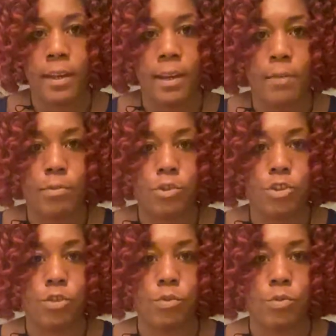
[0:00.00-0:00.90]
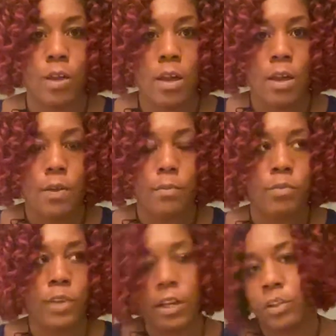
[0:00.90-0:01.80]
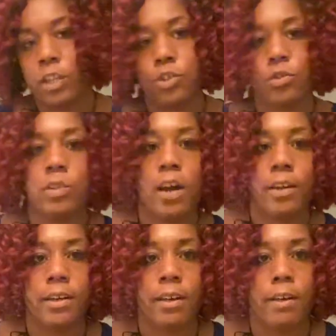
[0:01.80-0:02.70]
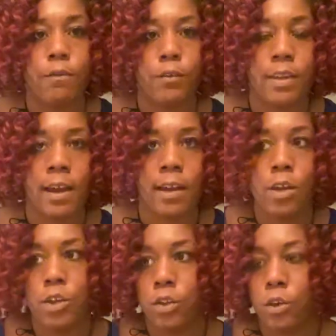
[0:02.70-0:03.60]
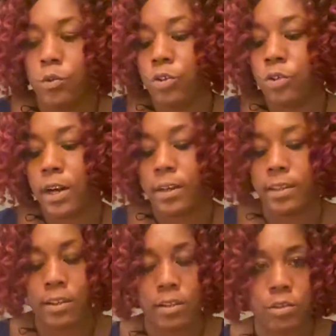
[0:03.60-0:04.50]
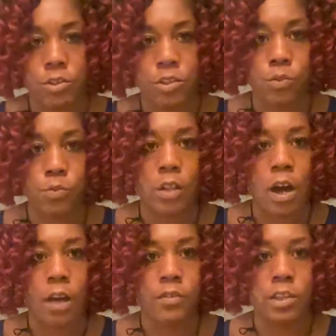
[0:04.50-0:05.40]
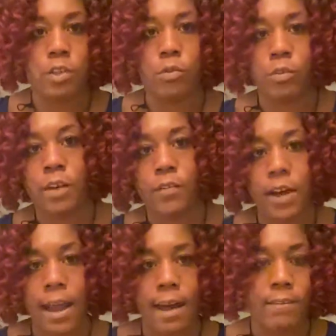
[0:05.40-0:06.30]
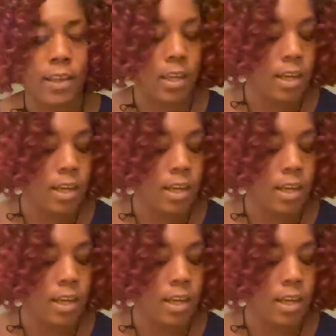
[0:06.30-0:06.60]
able to, that you're not enough, or that, you know, your ideas are too lofty, you'll never have it.